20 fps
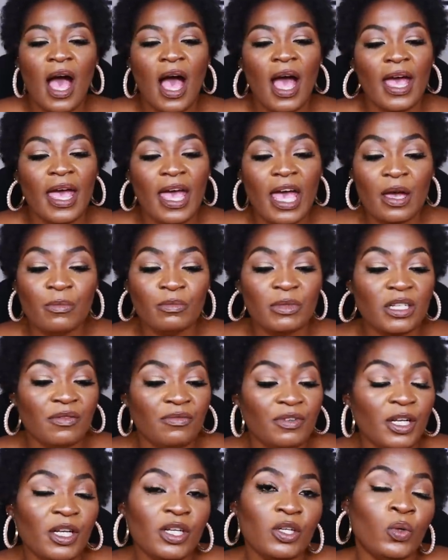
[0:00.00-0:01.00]
I am
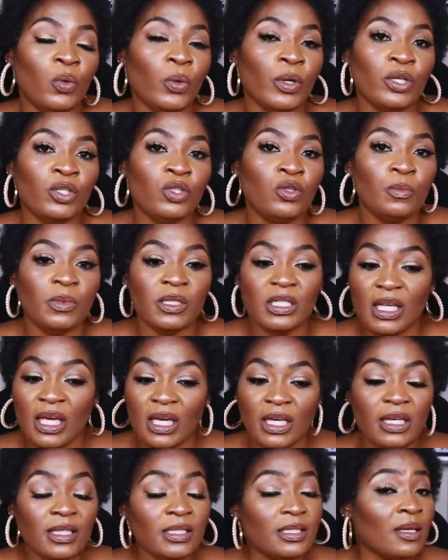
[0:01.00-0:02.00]
definitely going to be
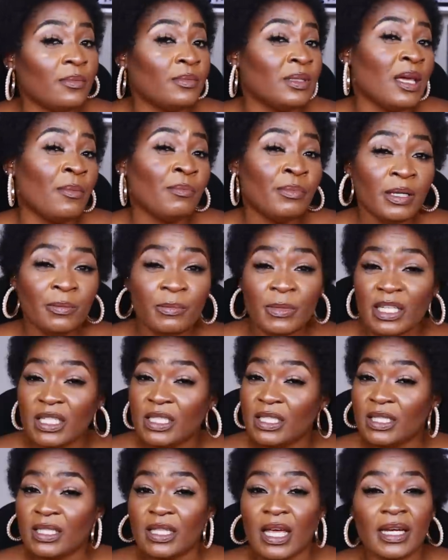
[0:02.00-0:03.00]
taking some supplements